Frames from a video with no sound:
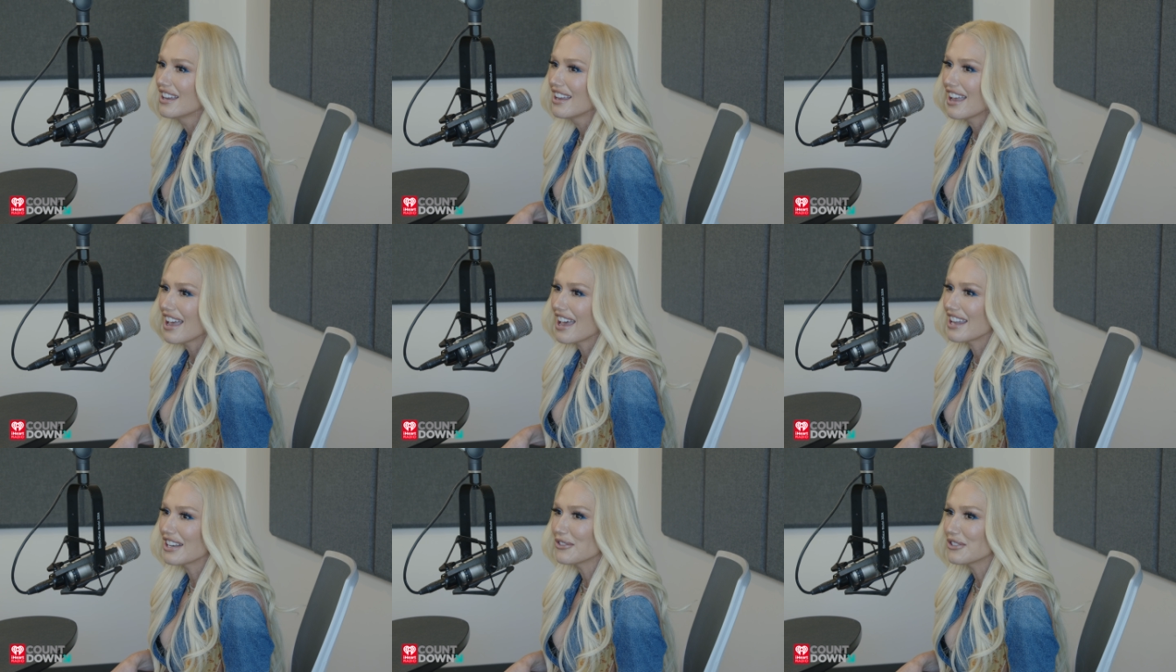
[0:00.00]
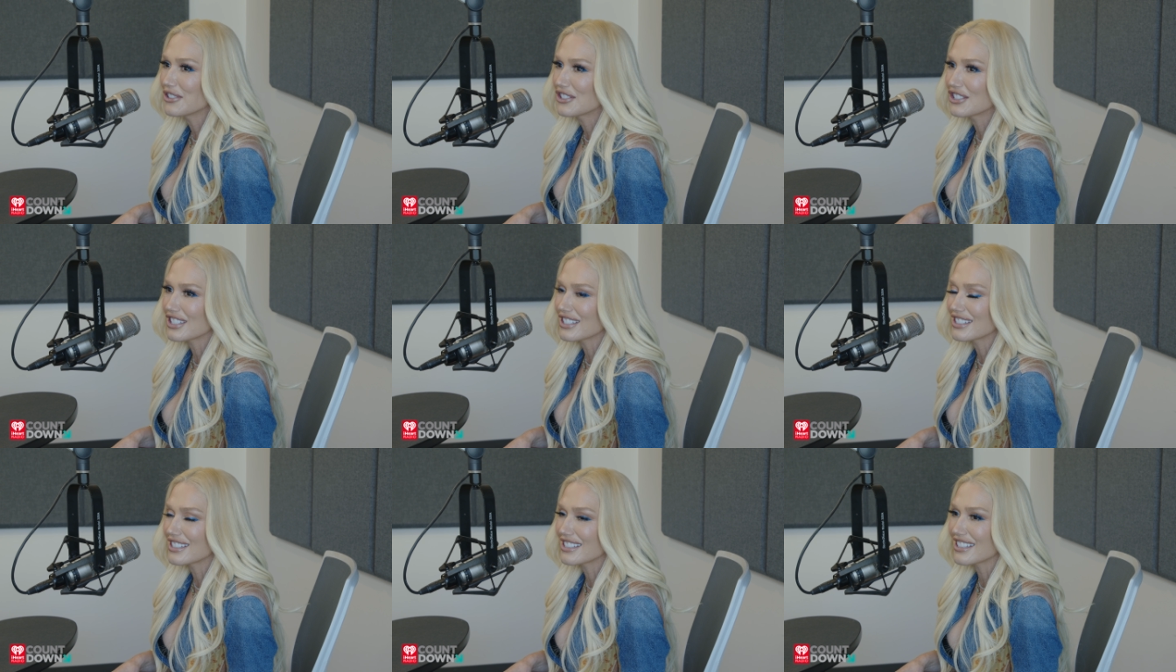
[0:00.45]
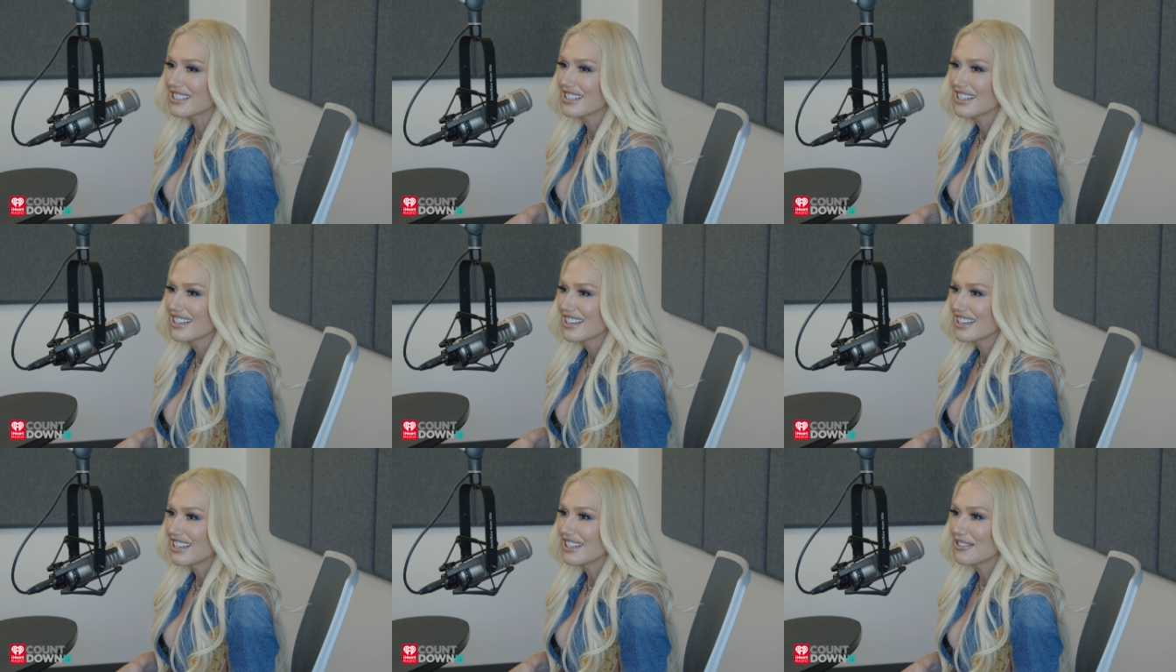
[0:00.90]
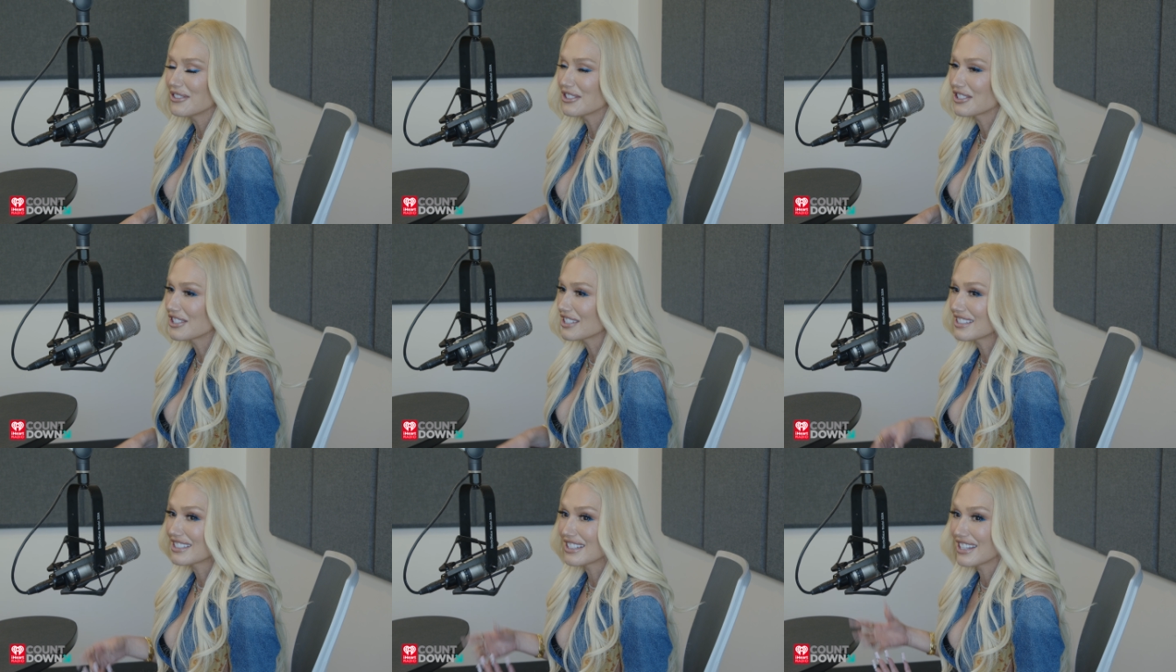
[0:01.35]
And it was just, it
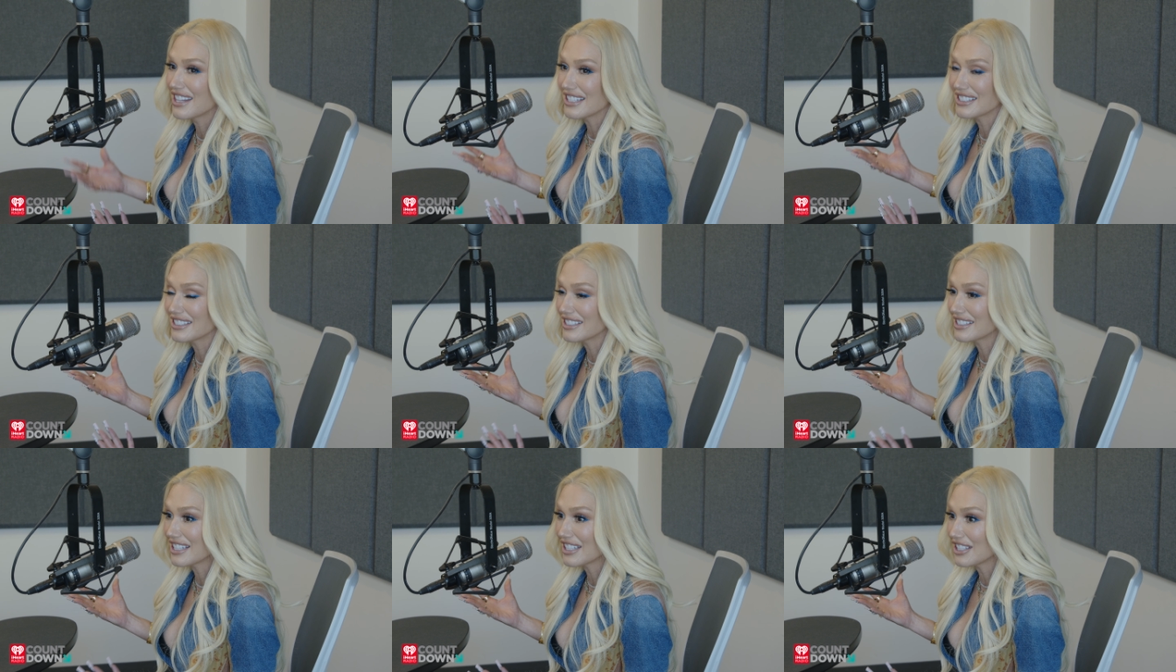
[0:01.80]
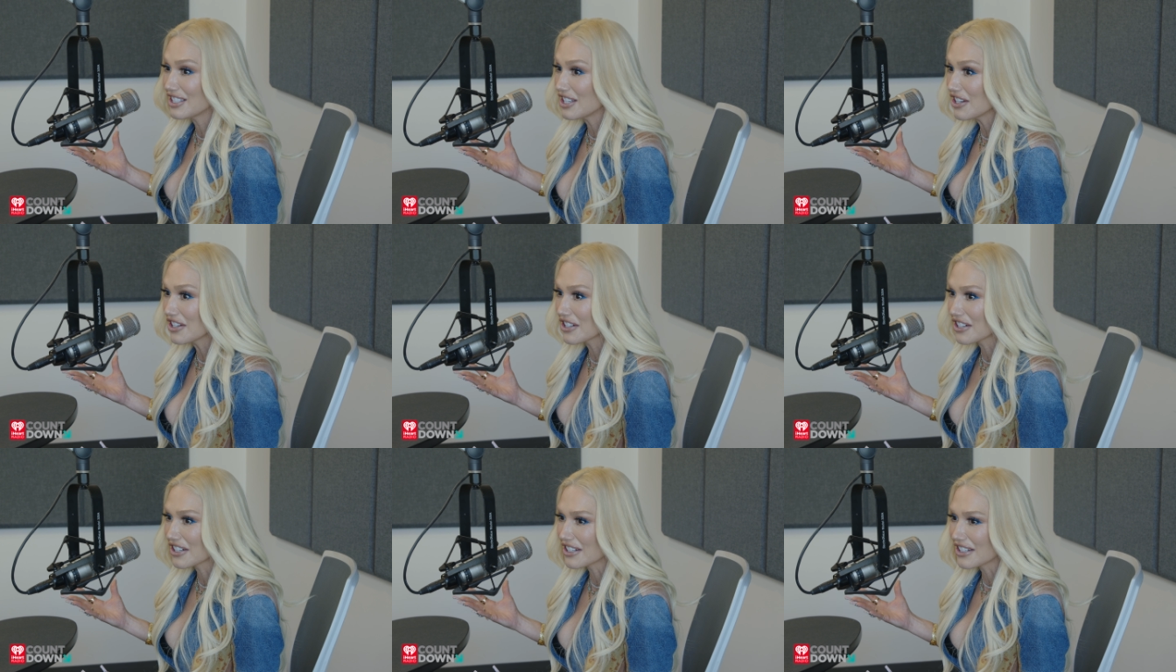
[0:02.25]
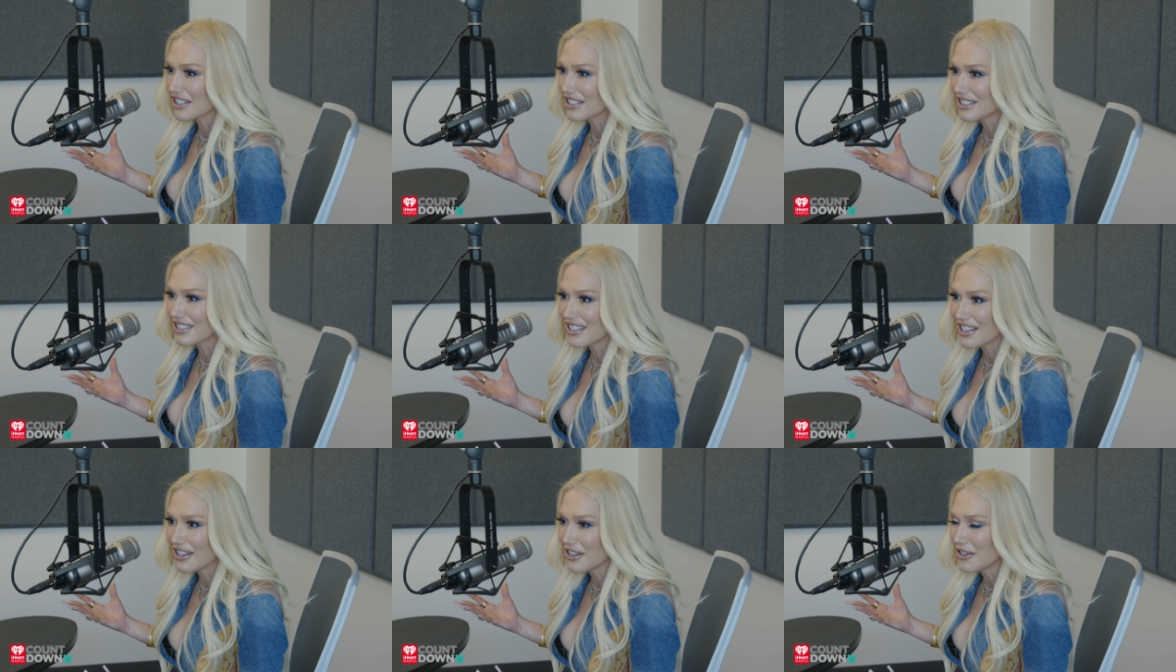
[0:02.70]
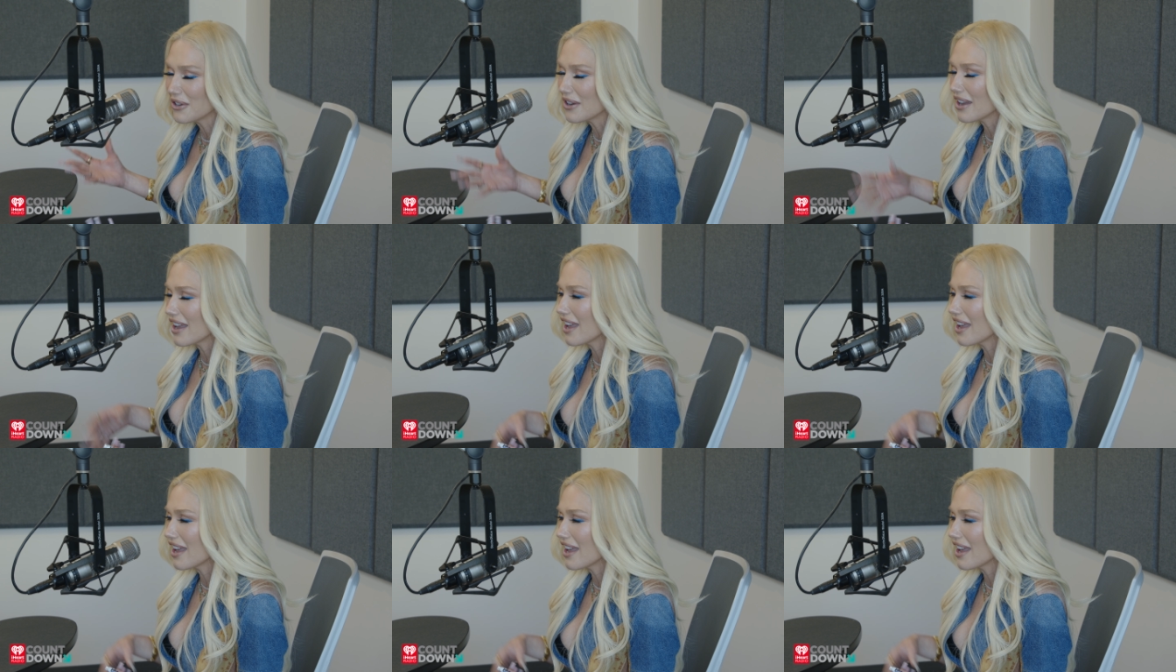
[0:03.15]
was just, this is the year, you know?